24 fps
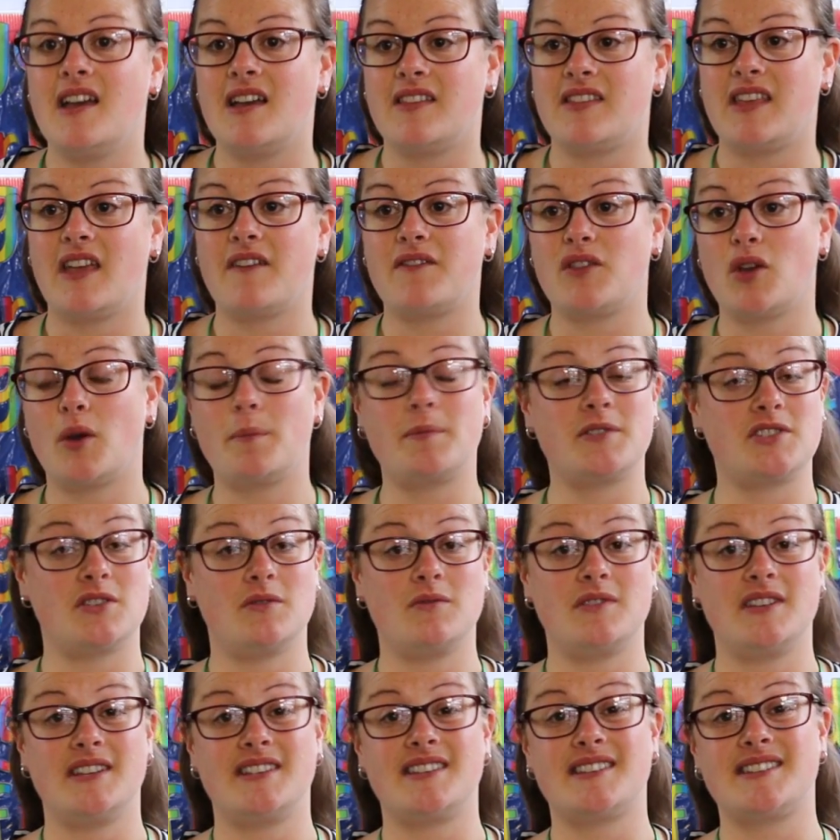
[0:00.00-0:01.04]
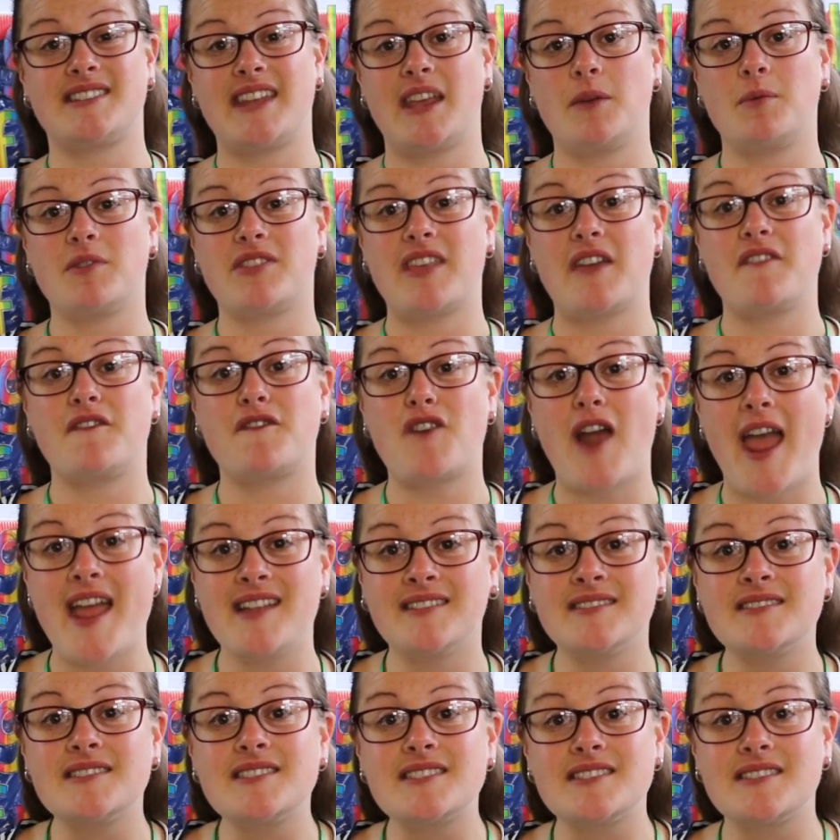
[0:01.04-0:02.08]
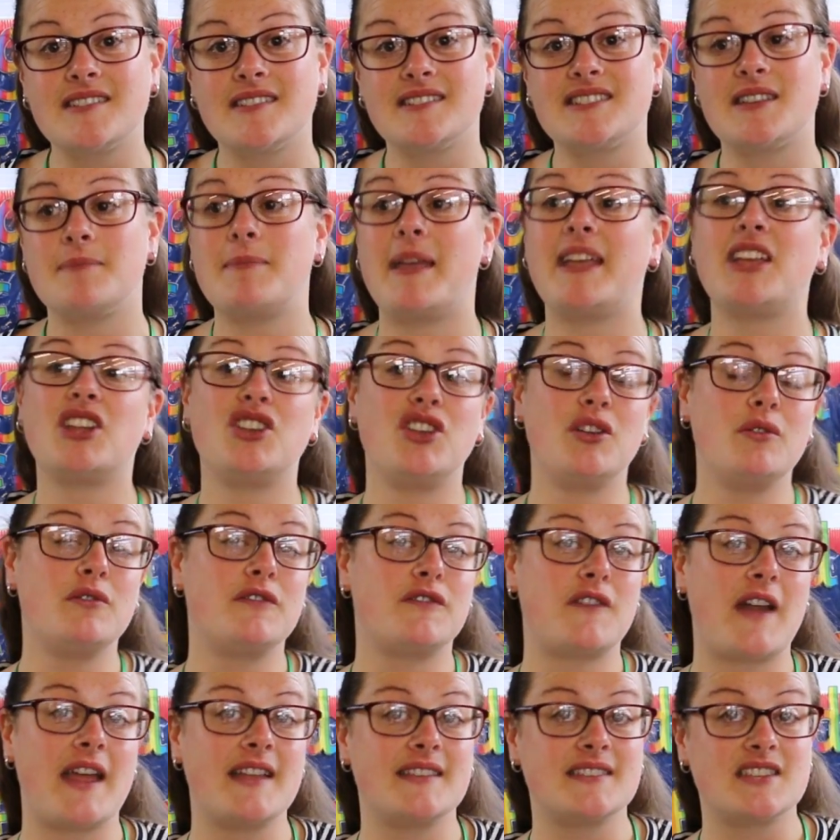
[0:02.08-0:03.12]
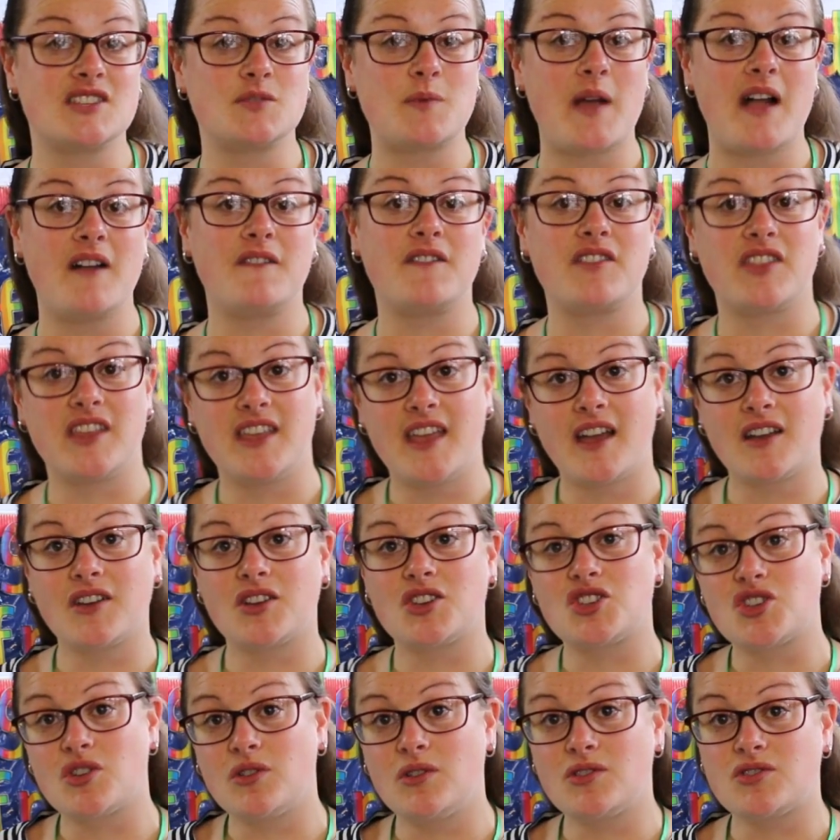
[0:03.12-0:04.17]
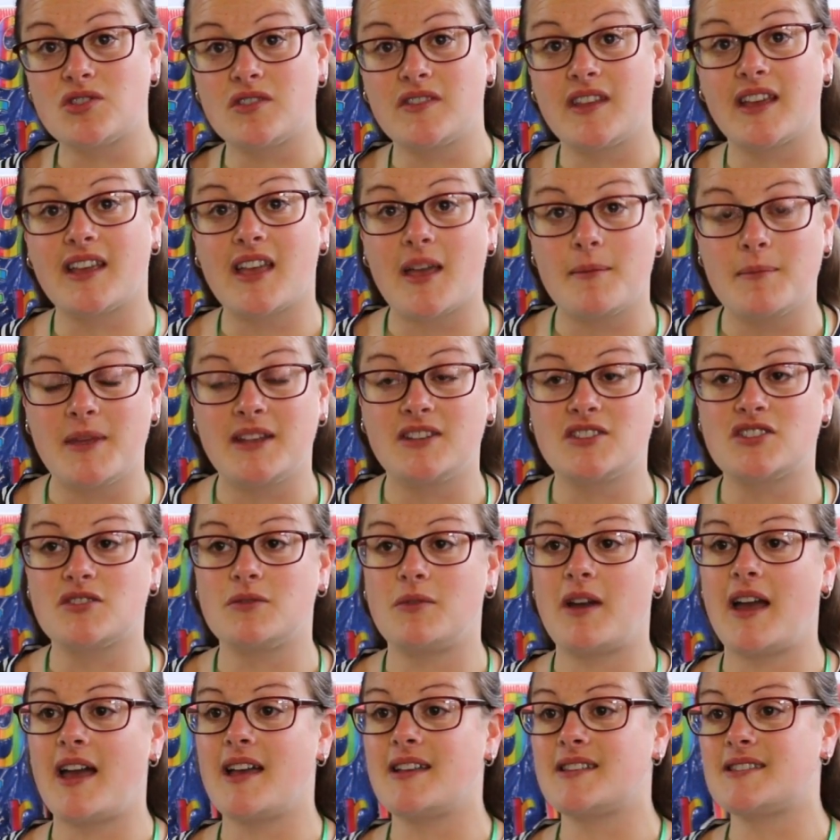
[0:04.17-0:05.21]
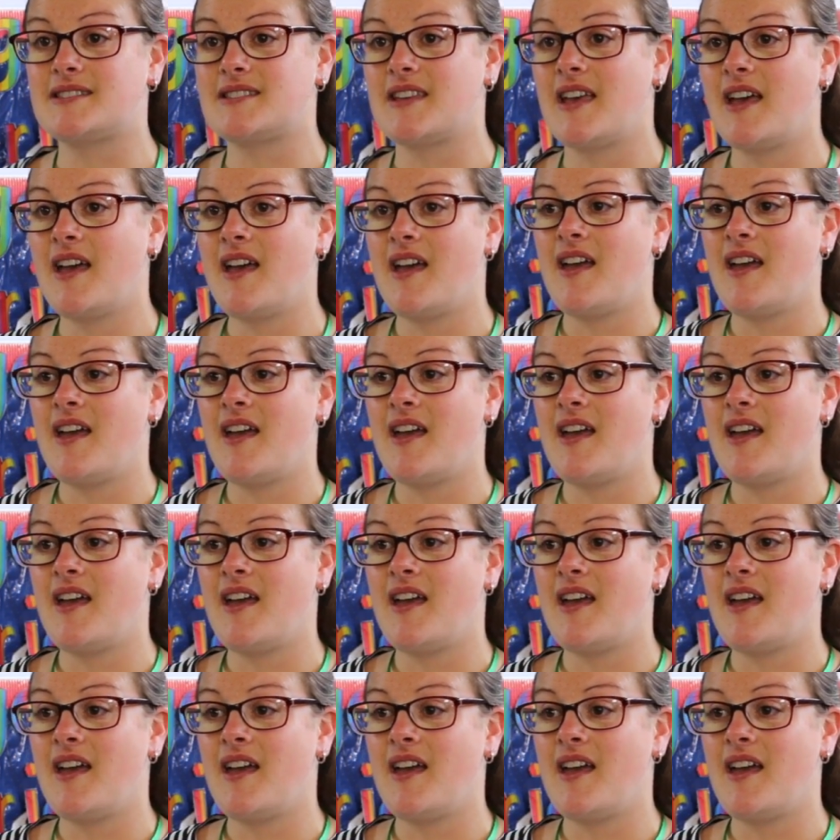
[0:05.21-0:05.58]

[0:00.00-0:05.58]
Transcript: They have the opportunity to stay with their friends, to make new friends as well for the younger children that come into us.